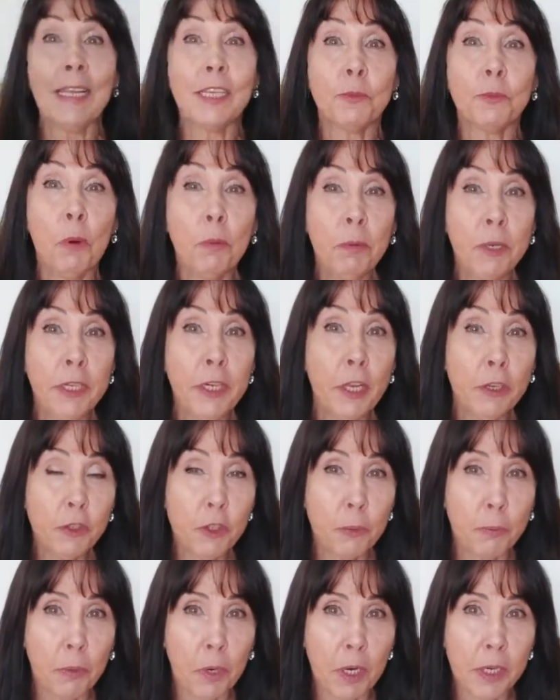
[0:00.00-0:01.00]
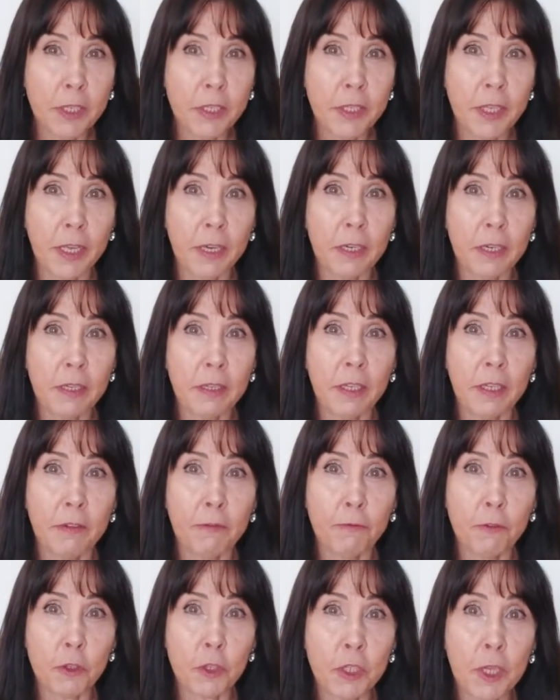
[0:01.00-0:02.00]
It's probably no surprise then
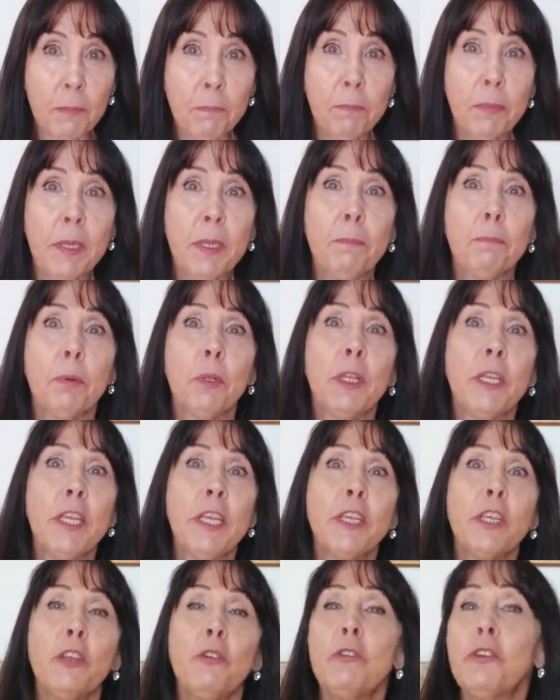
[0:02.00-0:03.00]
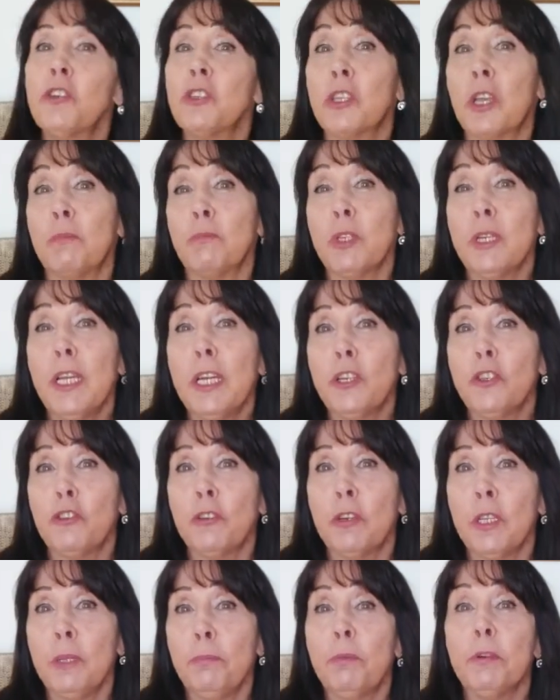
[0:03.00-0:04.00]
that for some people EQ just comes
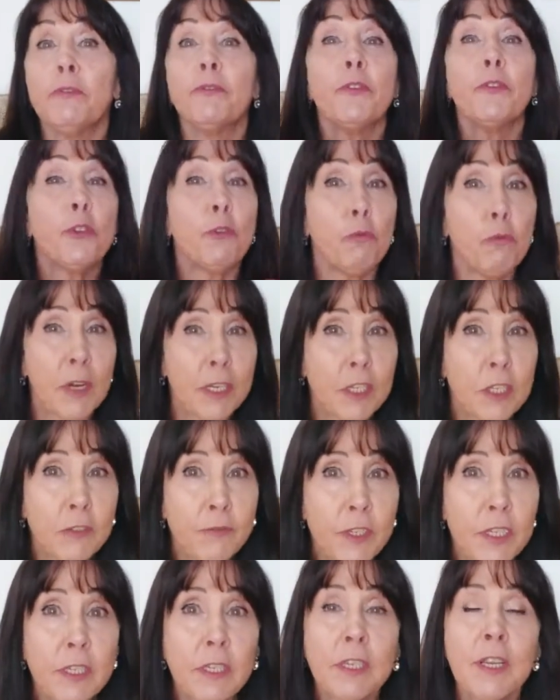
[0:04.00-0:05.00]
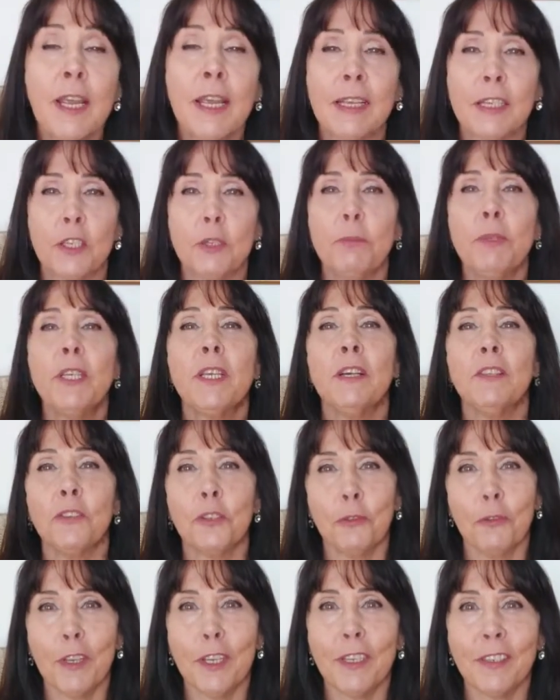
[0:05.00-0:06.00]
naturally, but for the rest of it, it has to be
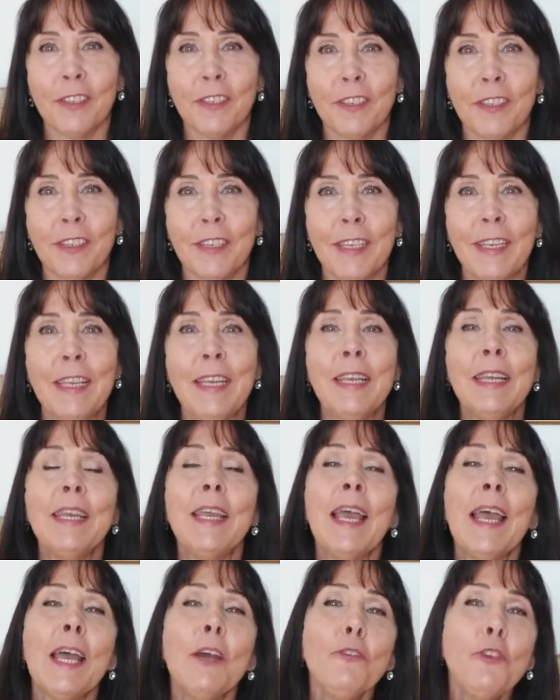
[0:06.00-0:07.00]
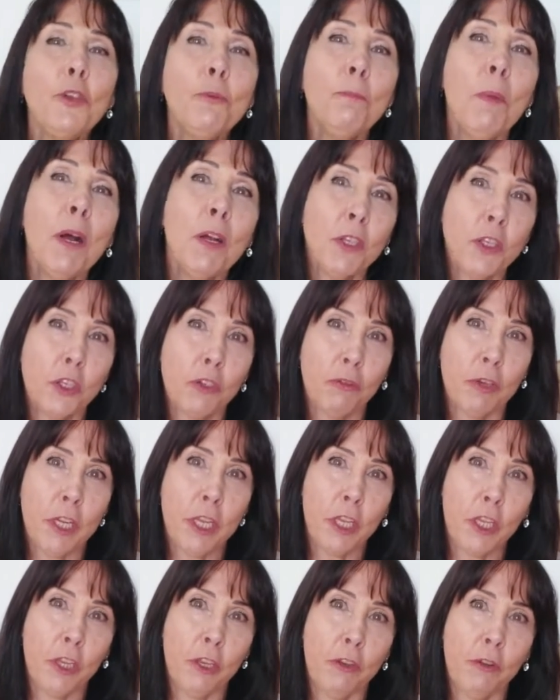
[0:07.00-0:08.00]
cultivated. How you master
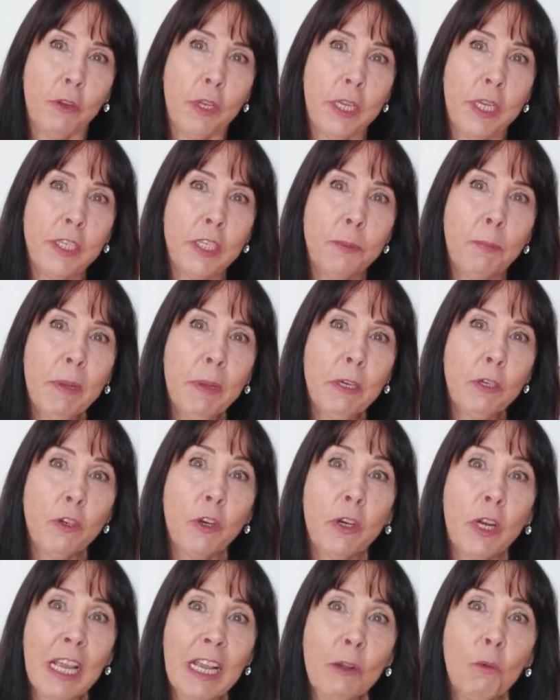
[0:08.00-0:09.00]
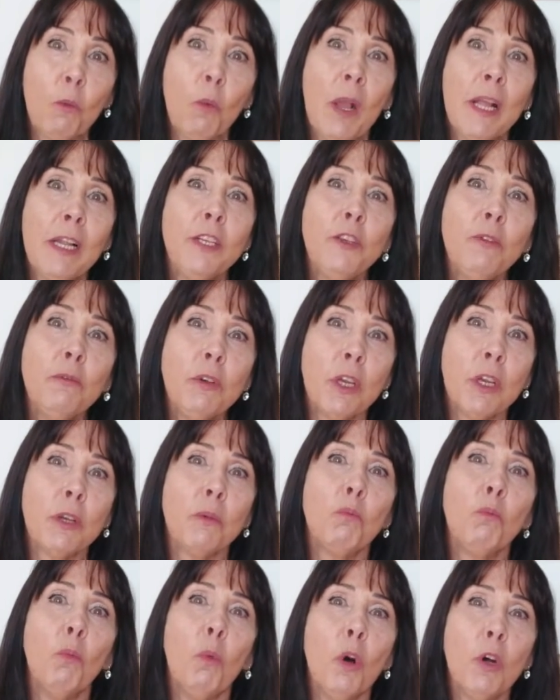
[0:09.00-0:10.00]
EQ is dependent on how well you
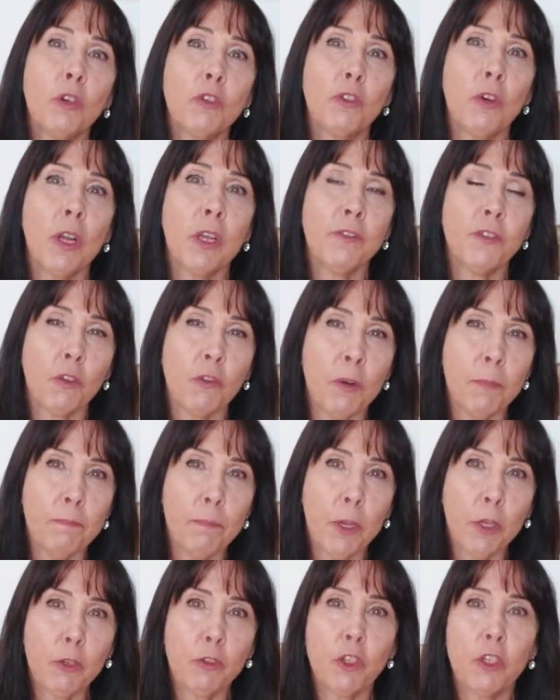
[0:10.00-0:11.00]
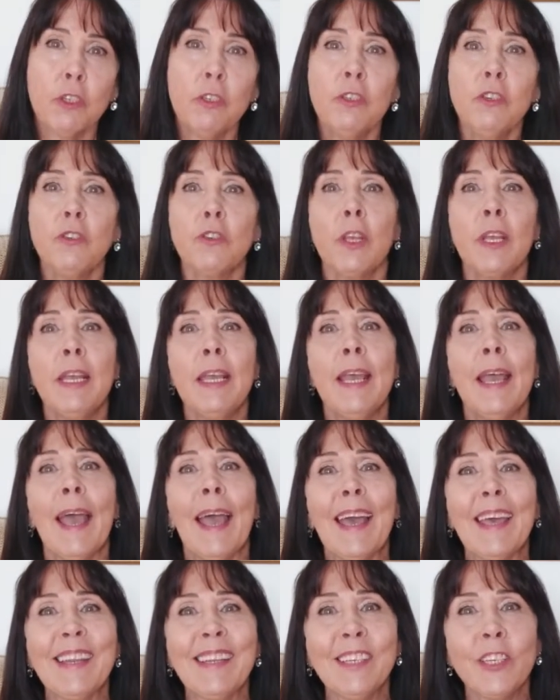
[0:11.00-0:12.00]
learn what drives your emotions,
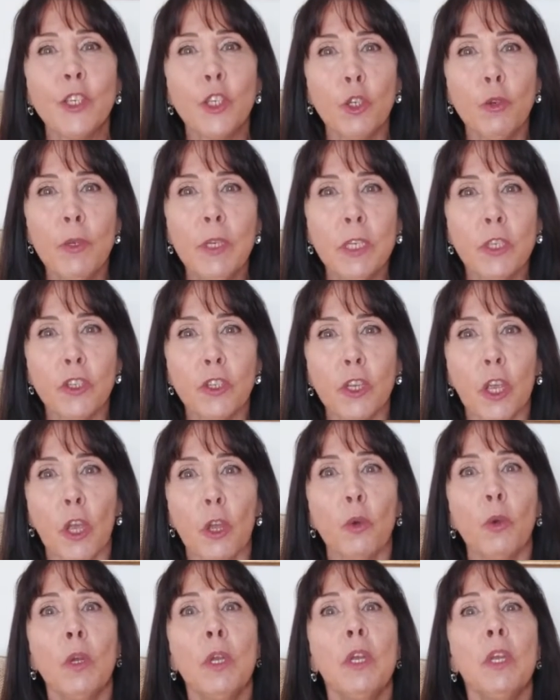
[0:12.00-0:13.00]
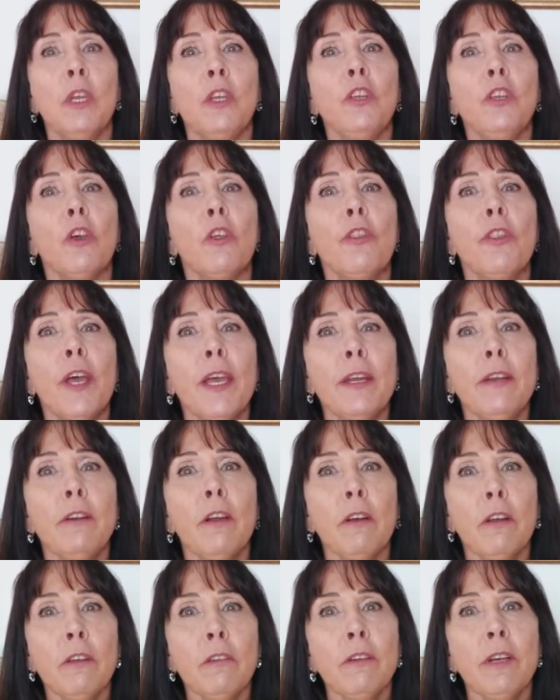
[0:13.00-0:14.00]
and in doing so, you're then
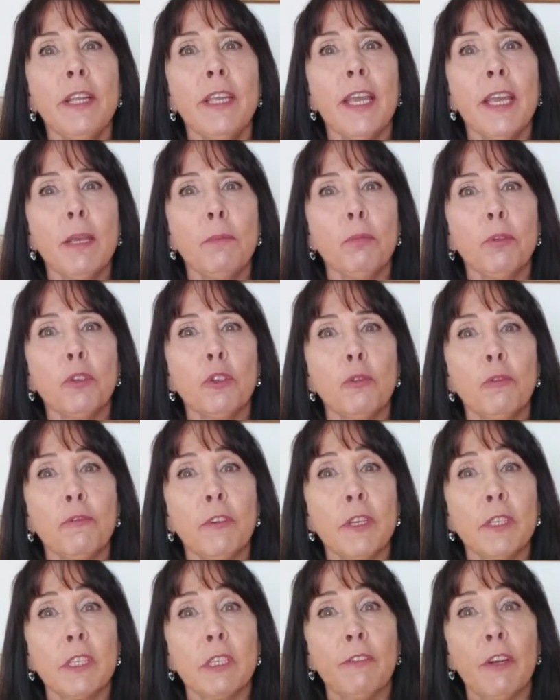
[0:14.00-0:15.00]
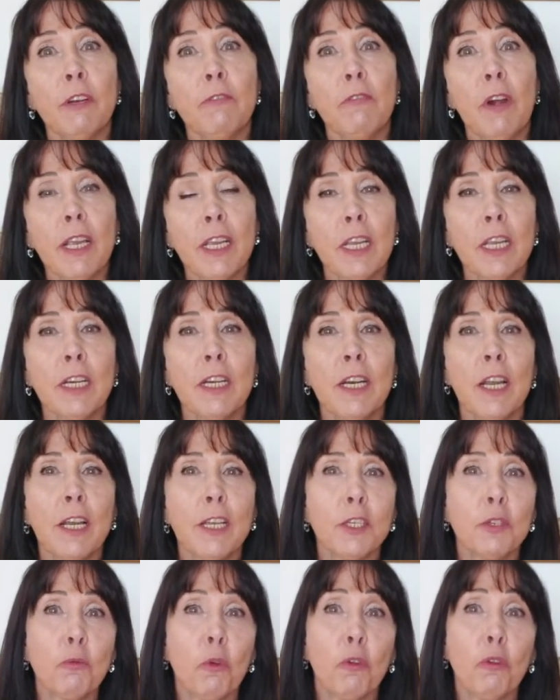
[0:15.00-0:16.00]
not only able to effectively
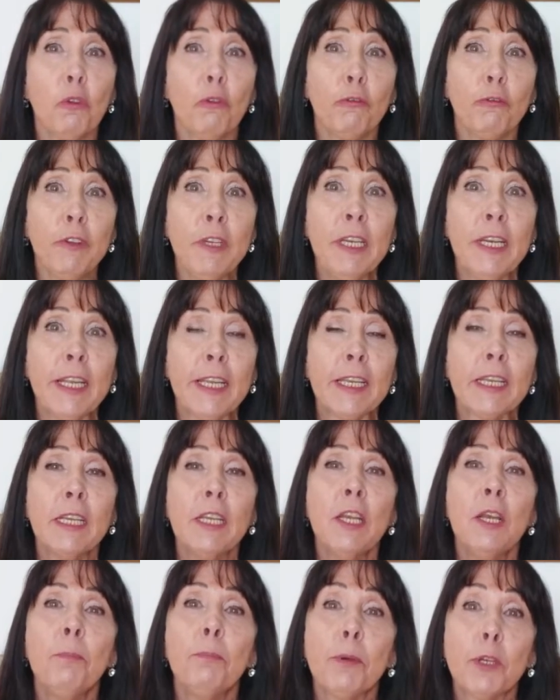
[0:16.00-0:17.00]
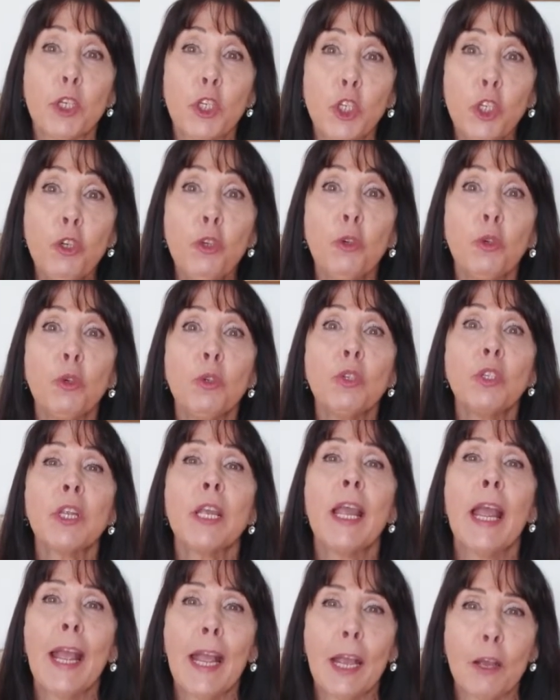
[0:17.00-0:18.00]
recognise what you're feeling, but
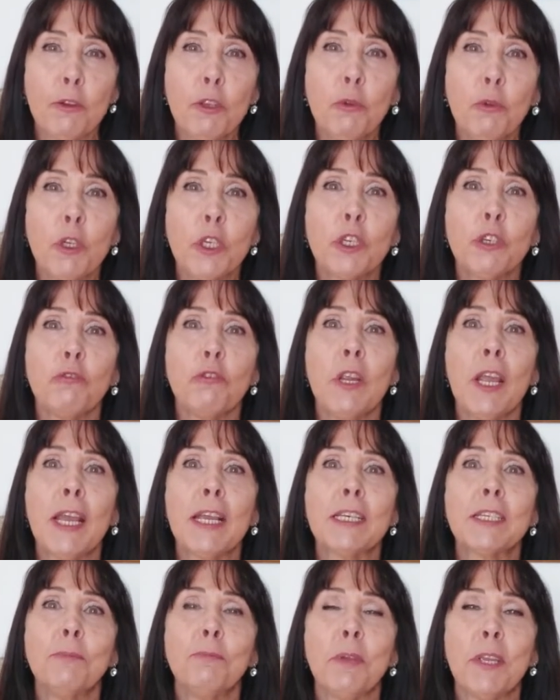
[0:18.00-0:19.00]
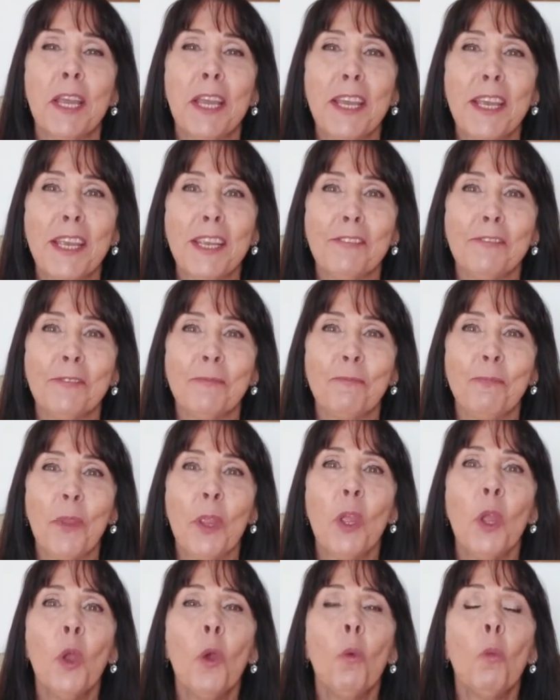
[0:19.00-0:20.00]
choose how you wish to react and behave.
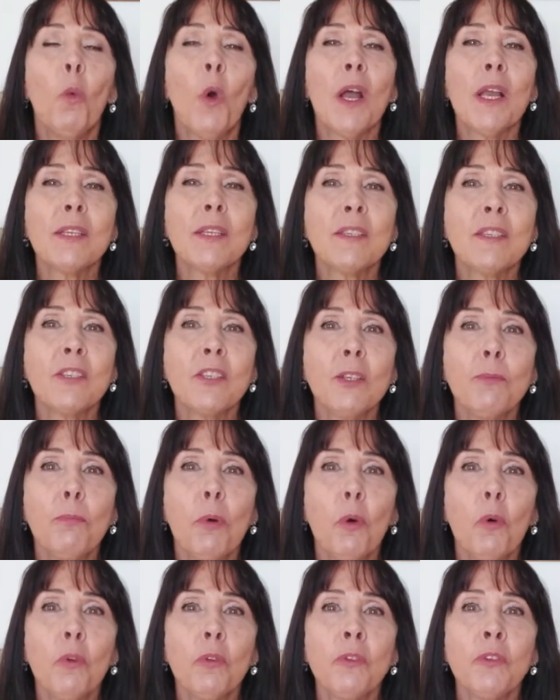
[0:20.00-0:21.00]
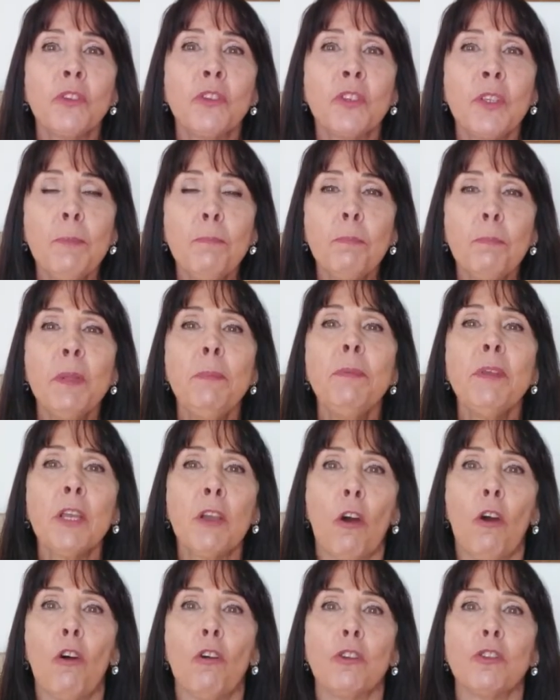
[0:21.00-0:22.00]
Why is this important? Simply
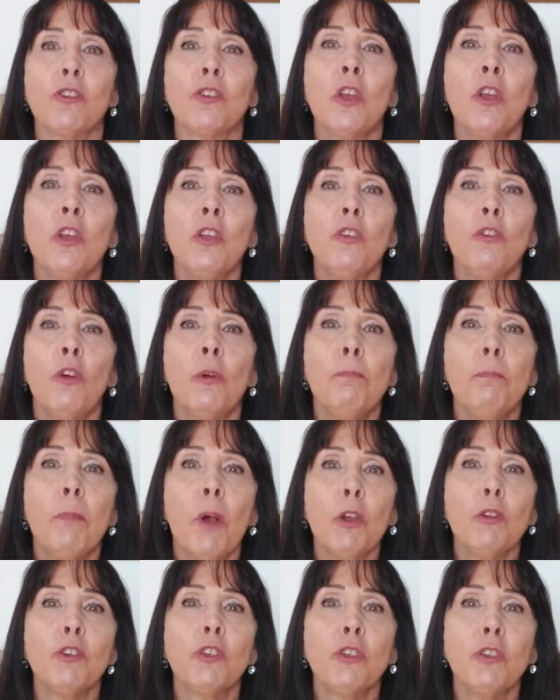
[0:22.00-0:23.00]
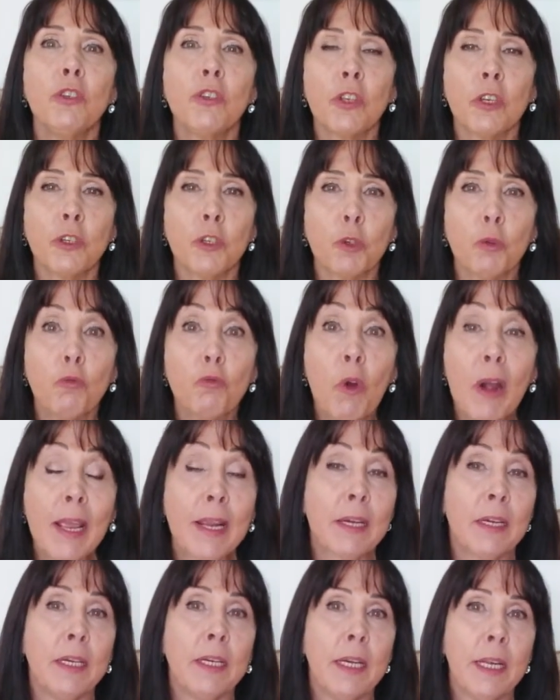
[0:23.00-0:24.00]
because your emotions are
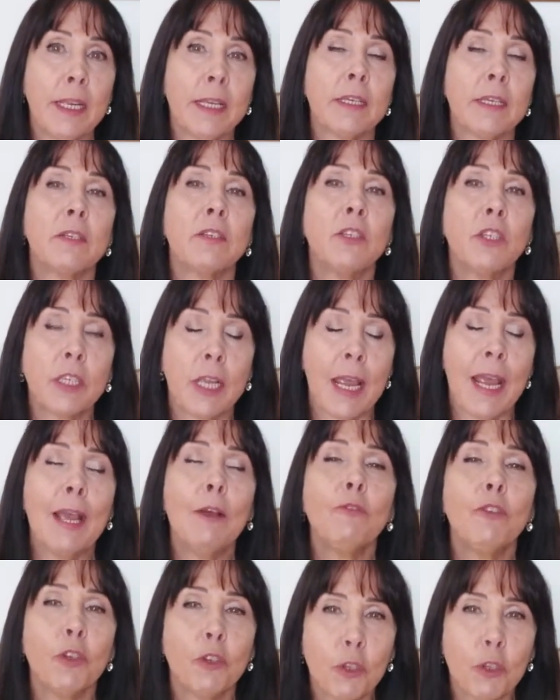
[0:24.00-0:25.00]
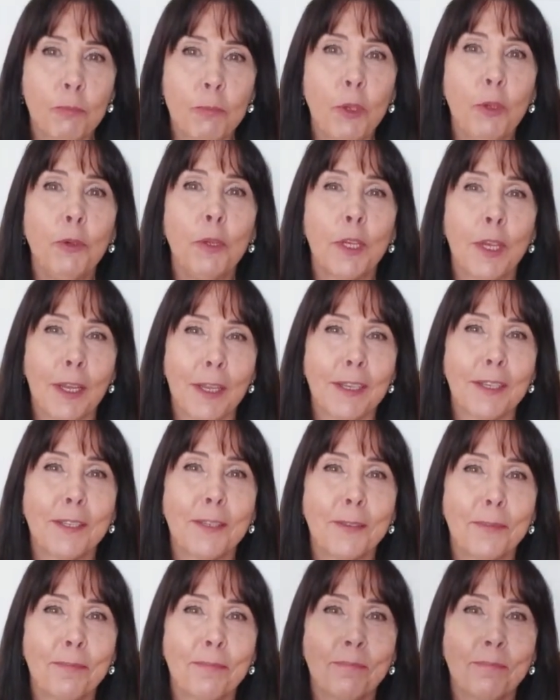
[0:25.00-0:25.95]
directly linked to how you communicate.